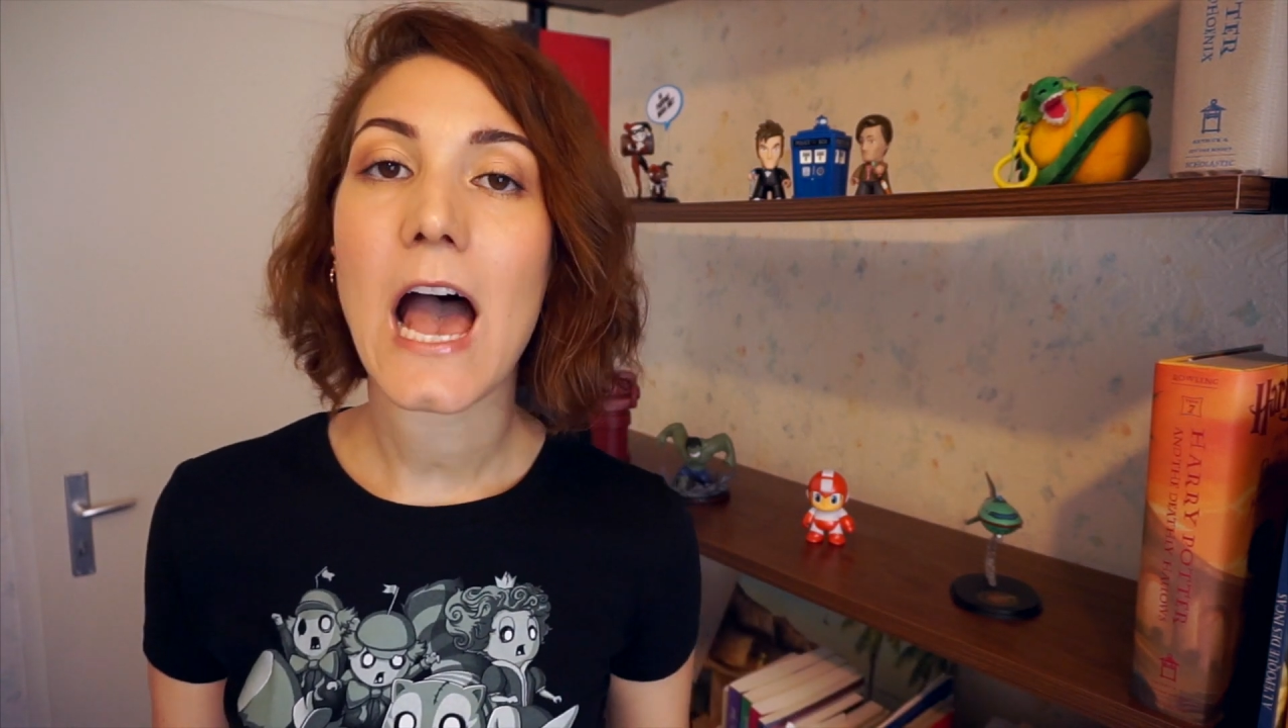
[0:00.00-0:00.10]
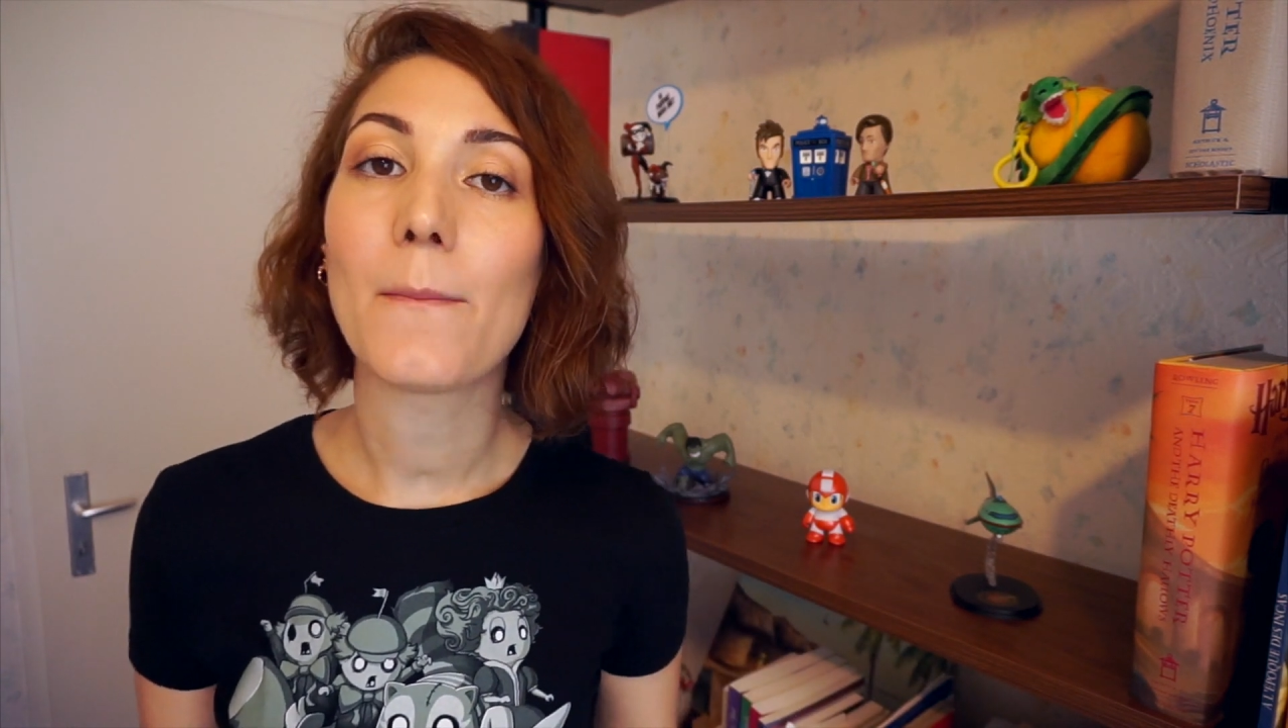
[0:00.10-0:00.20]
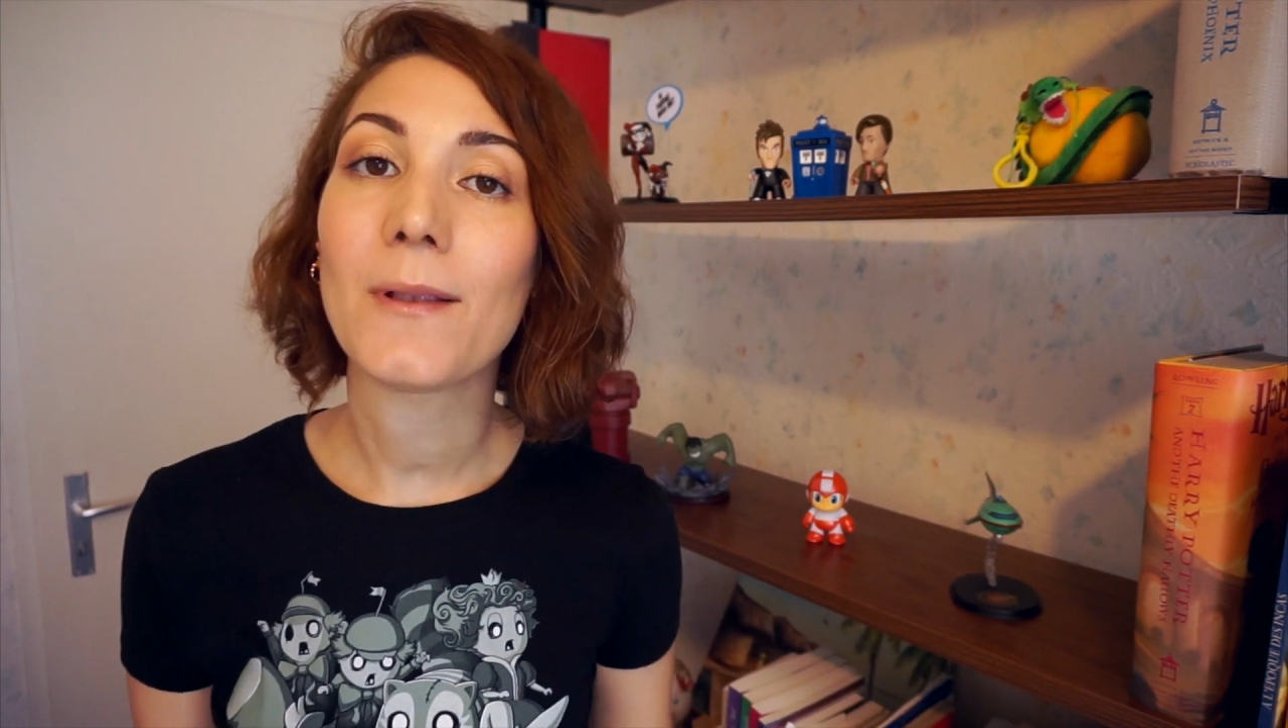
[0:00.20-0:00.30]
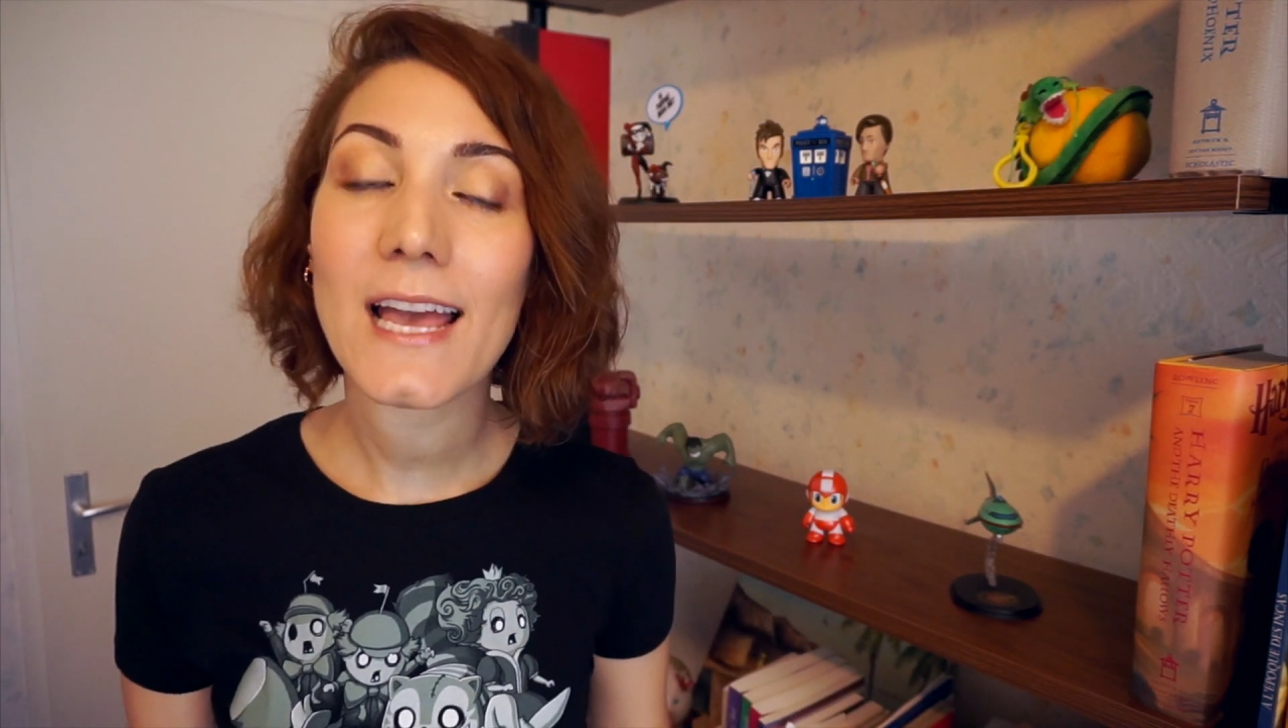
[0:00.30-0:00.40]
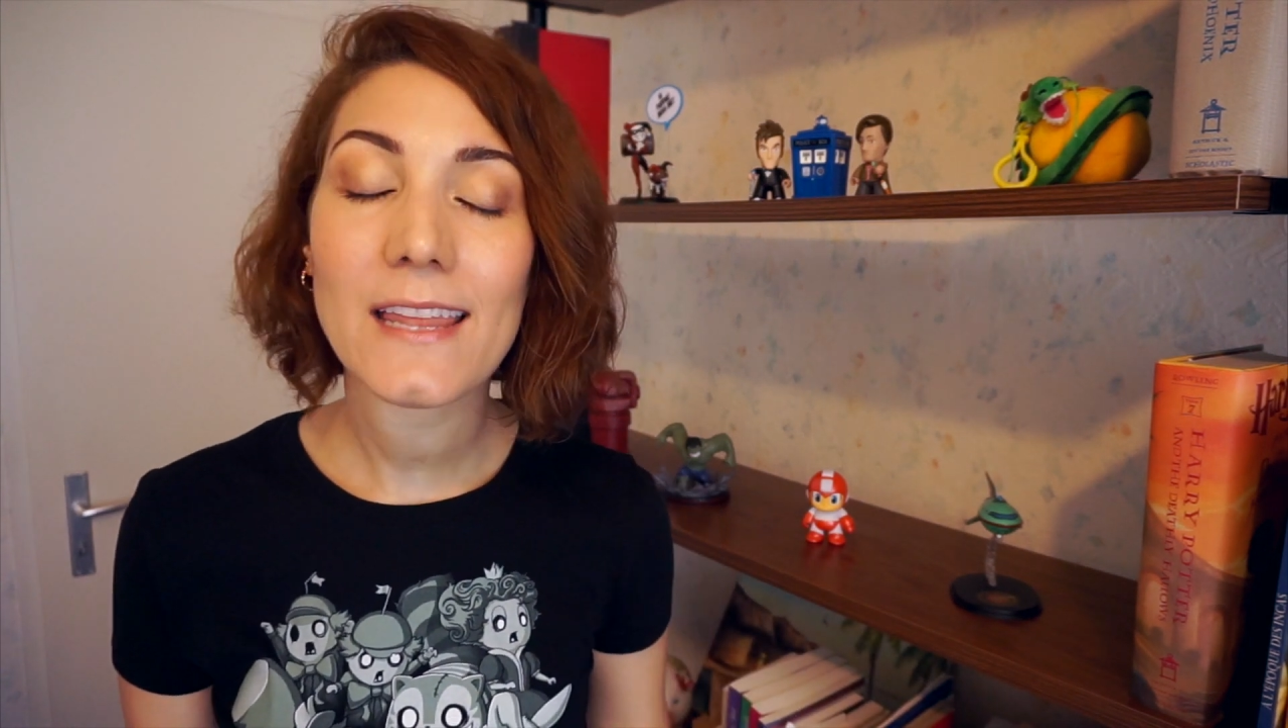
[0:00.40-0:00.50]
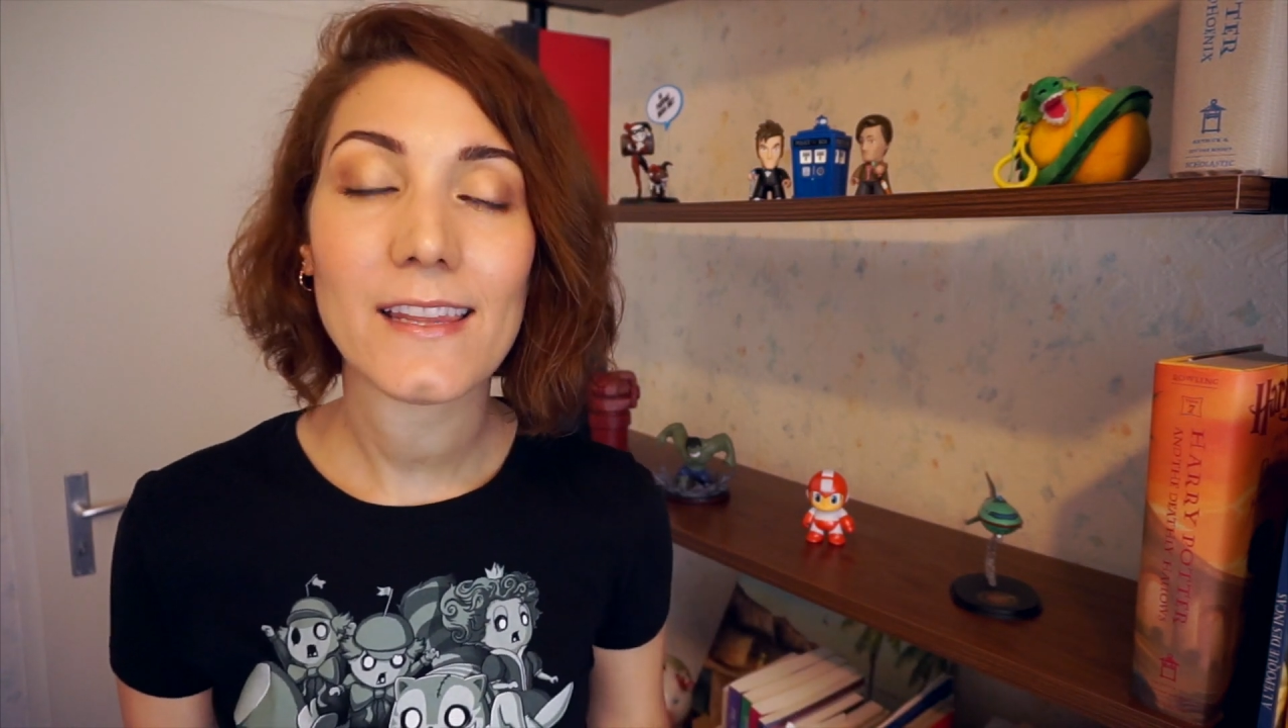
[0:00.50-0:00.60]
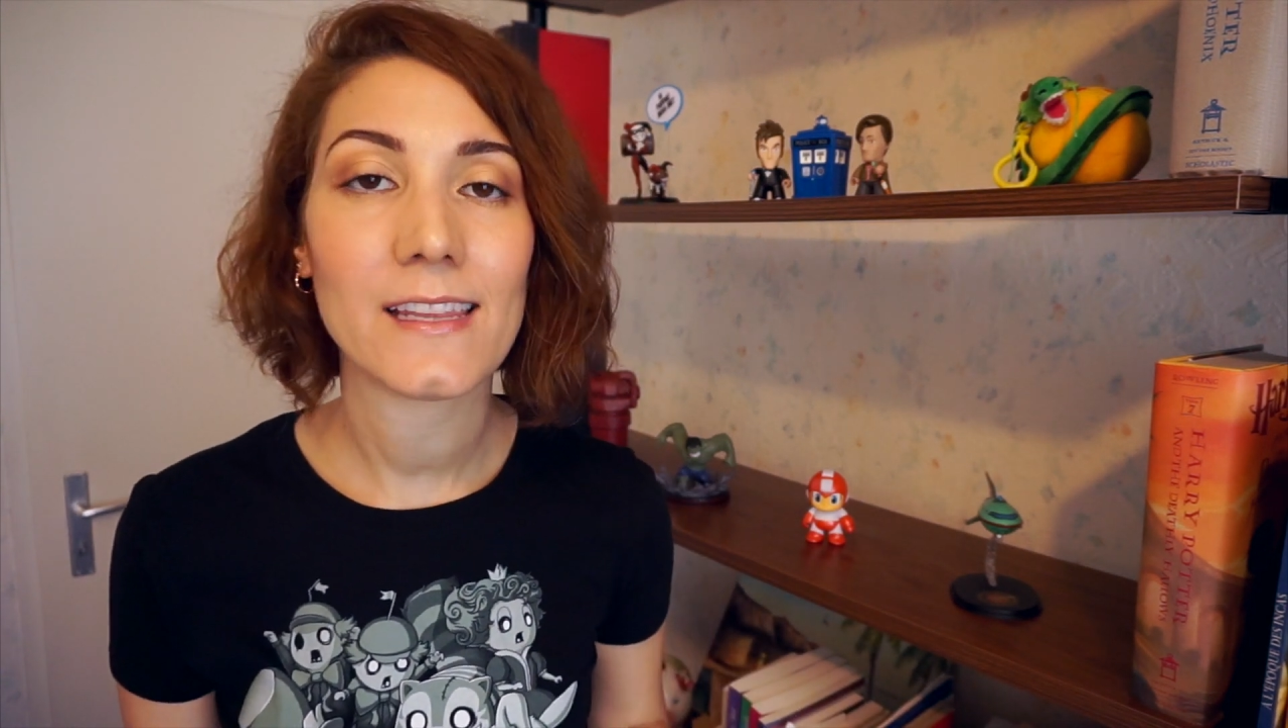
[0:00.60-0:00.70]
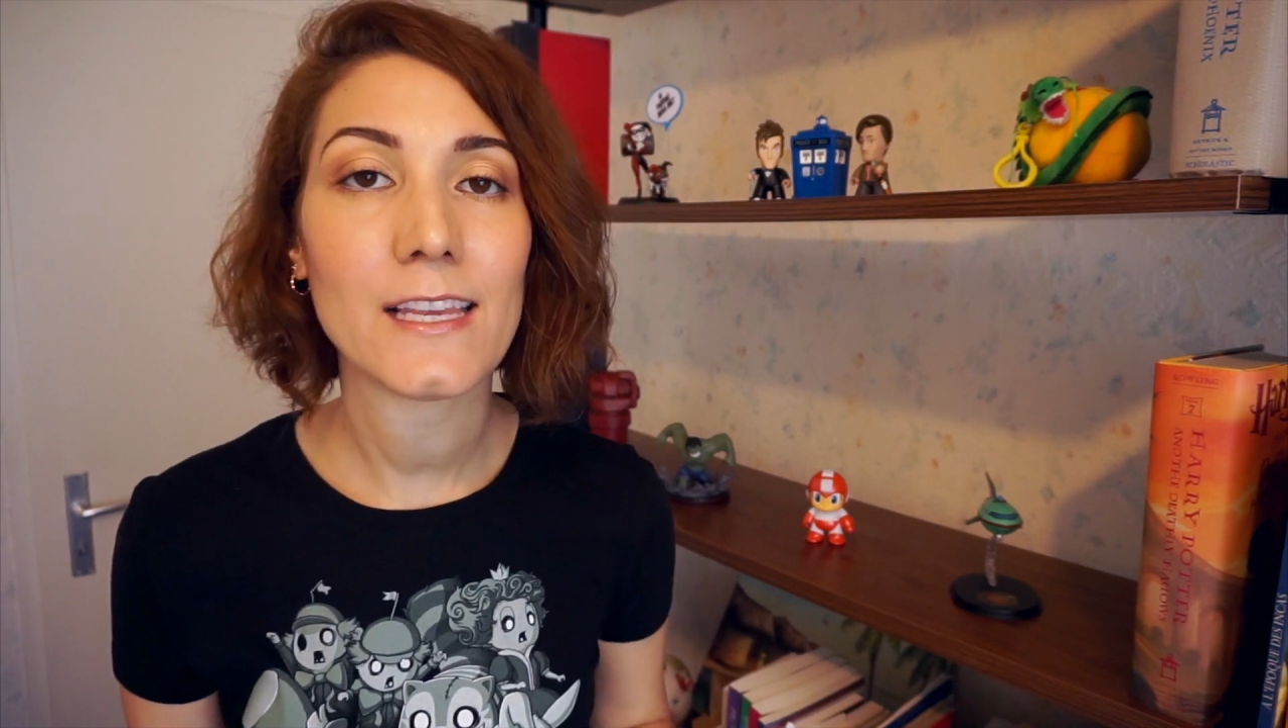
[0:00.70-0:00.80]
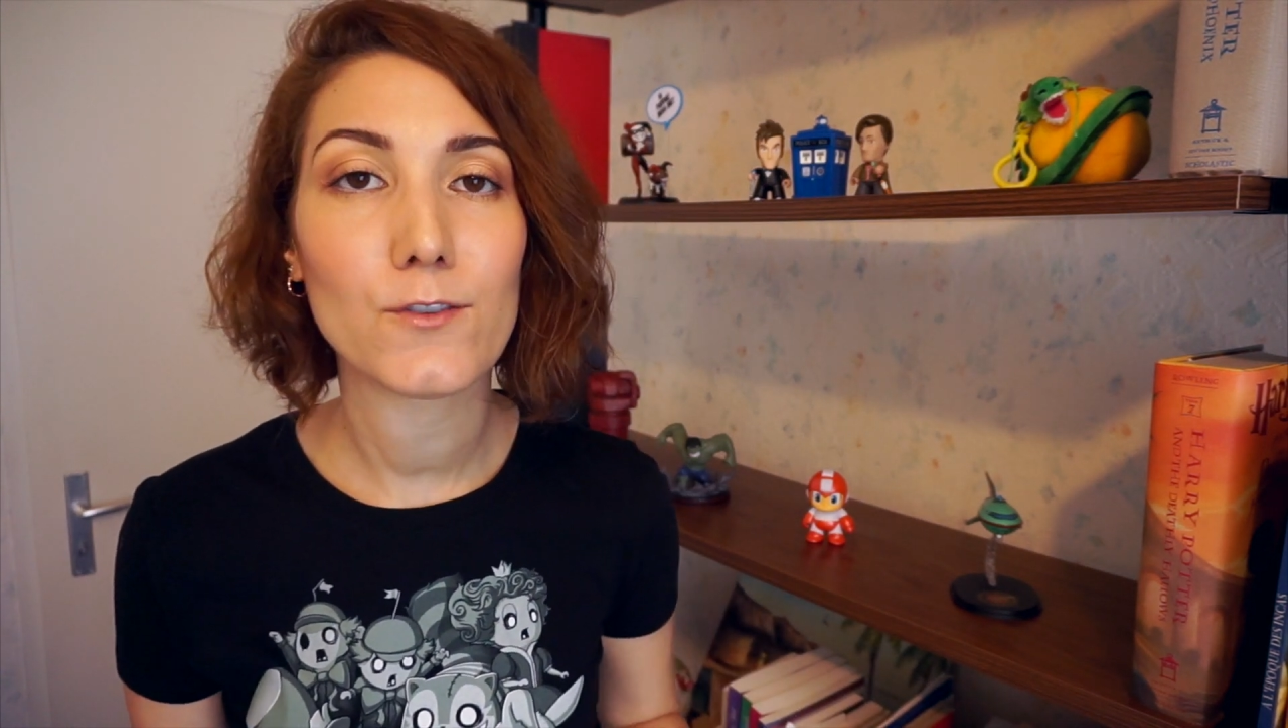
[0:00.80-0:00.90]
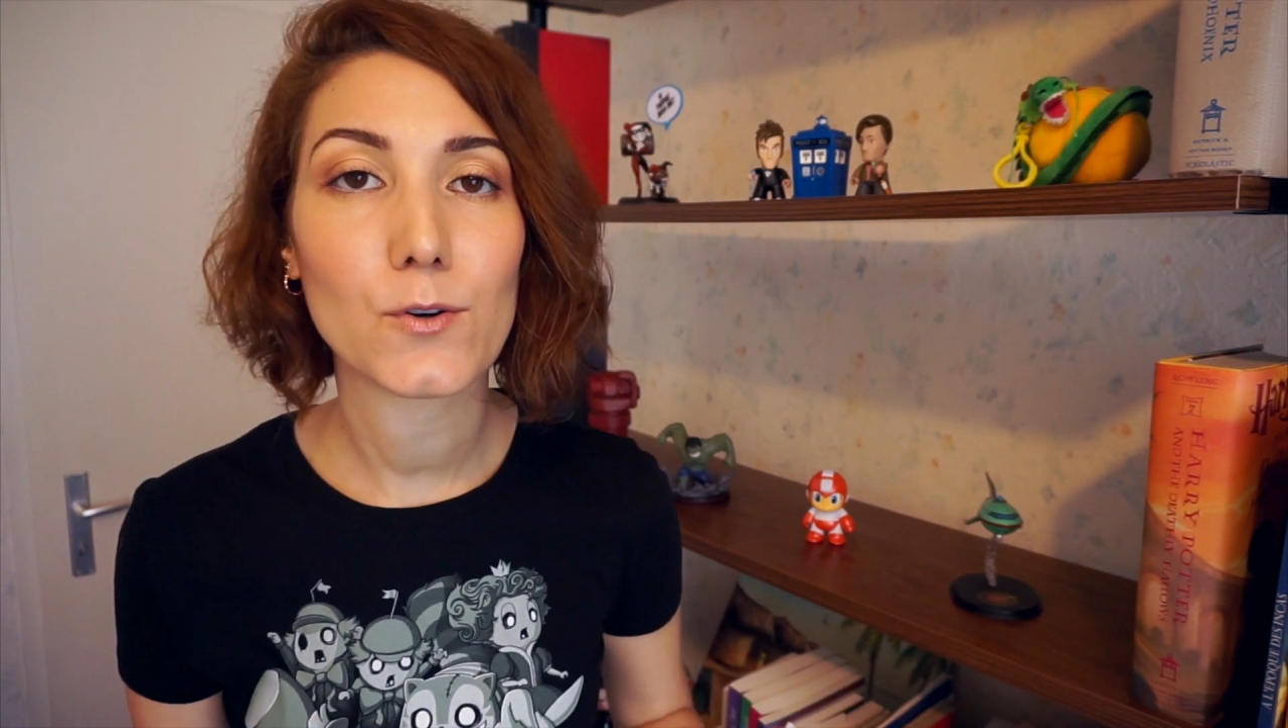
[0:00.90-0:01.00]
a plan that
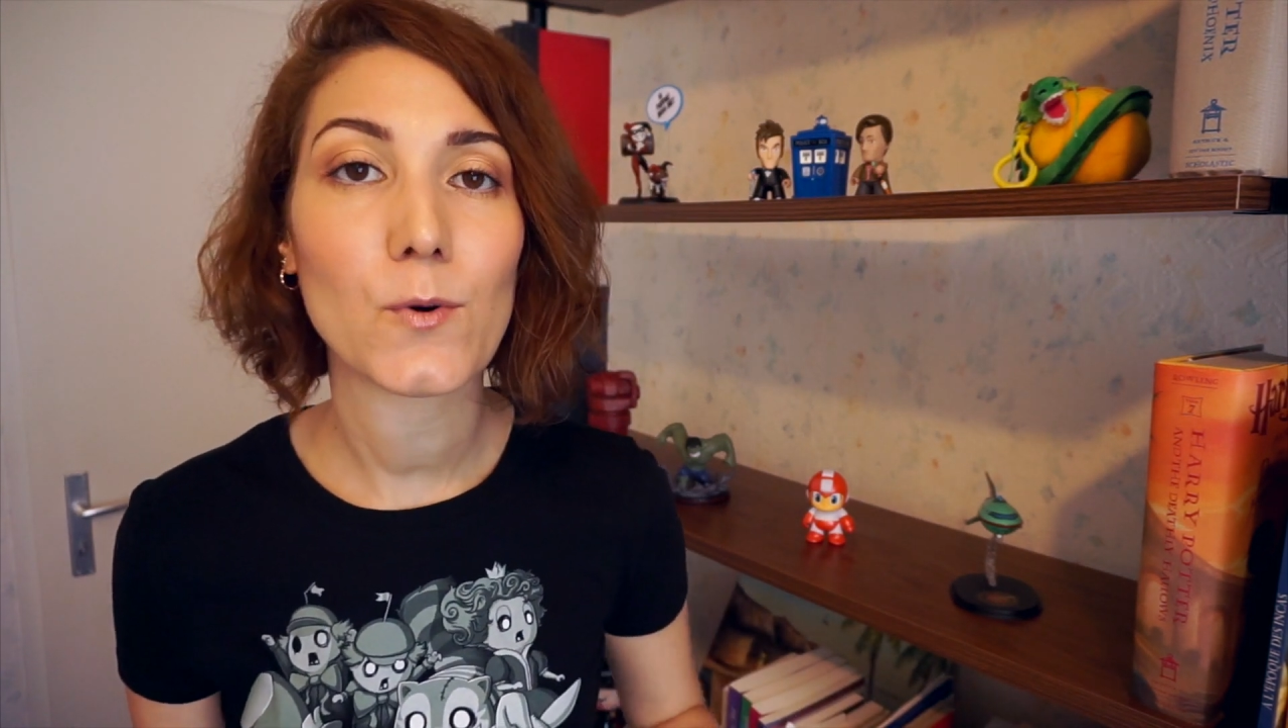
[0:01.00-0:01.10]
the Evil